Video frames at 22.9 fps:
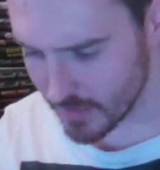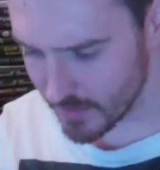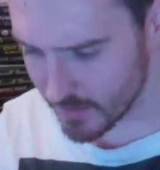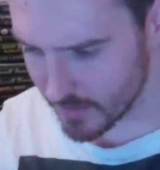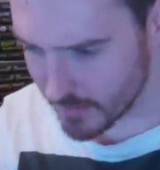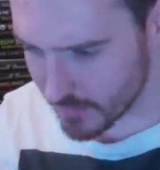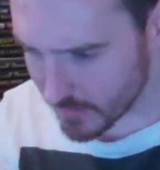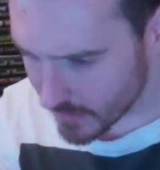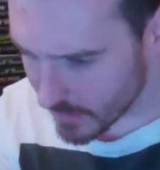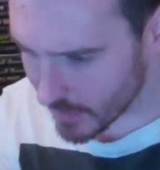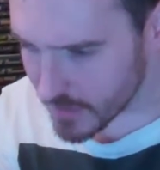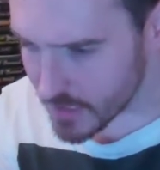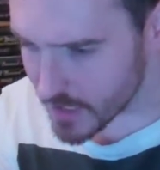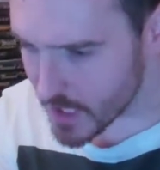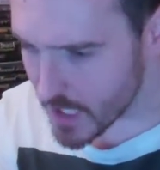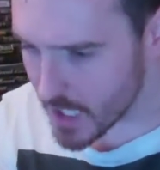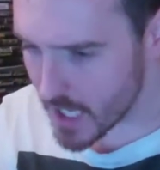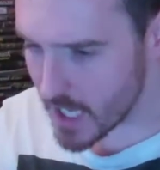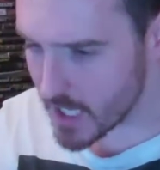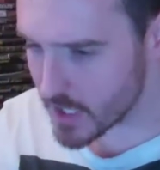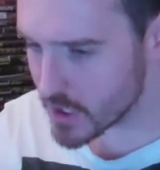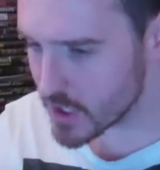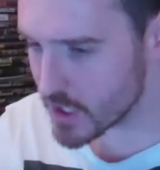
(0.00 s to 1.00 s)
So you had your
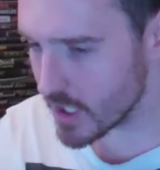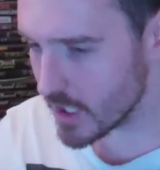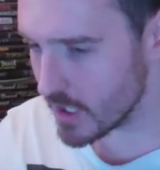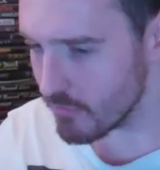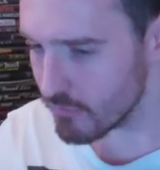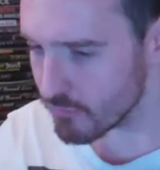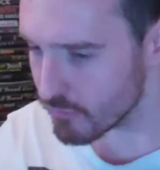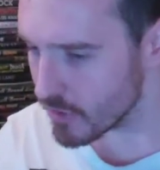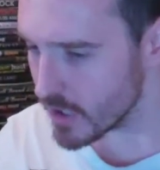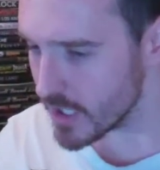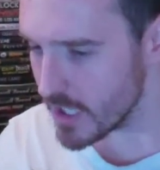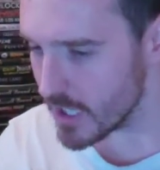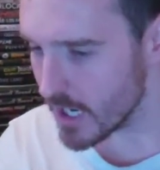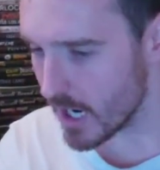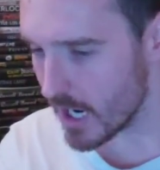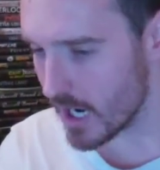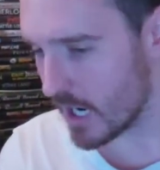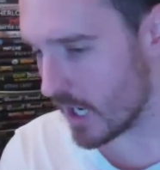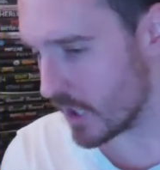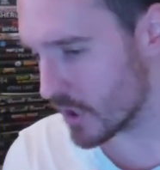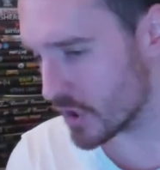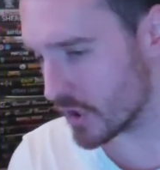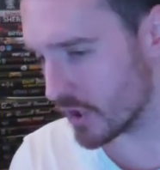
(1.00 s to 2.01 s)
H D
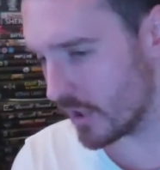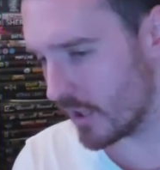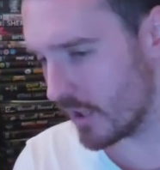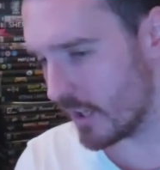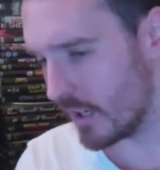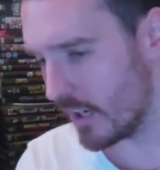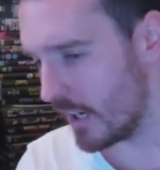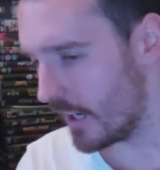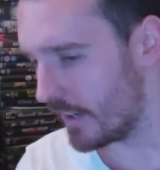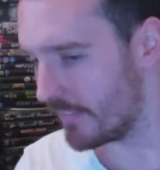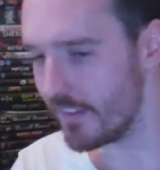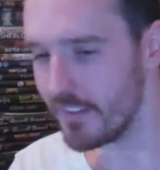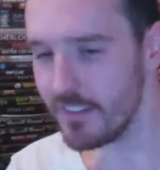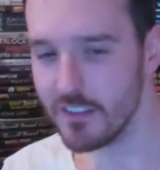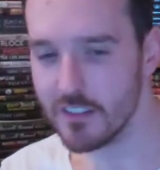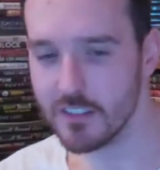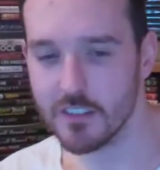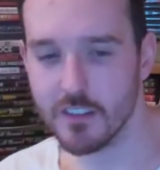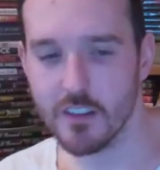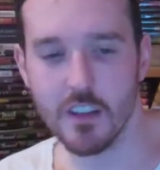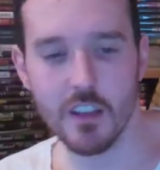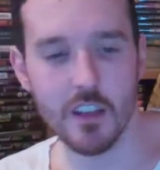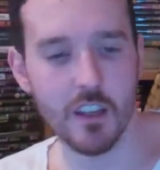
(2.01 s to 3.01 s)
rehash, and then
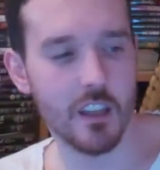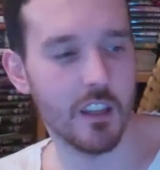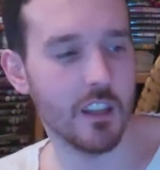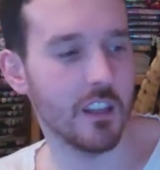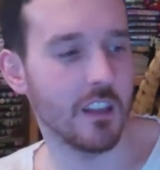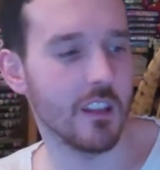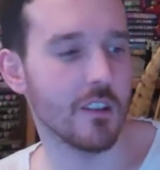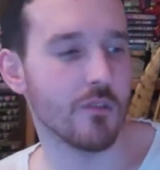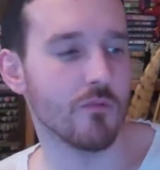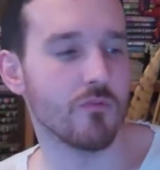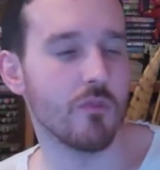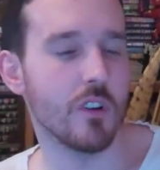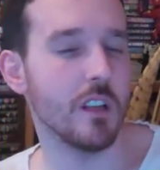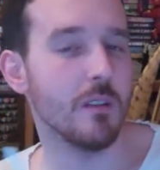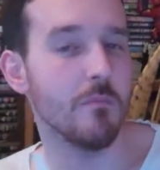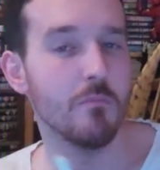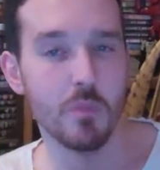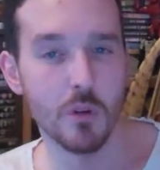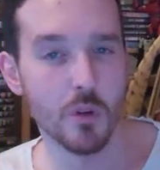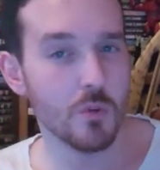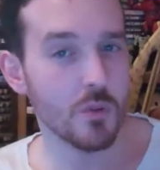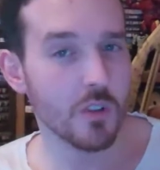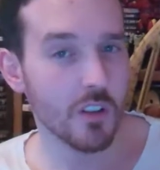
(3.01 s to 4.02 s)
there's the, the
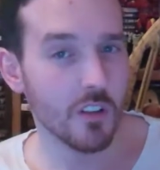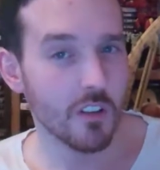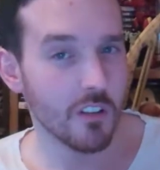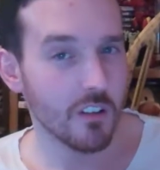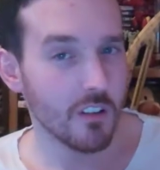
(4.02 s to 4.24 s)
reboot.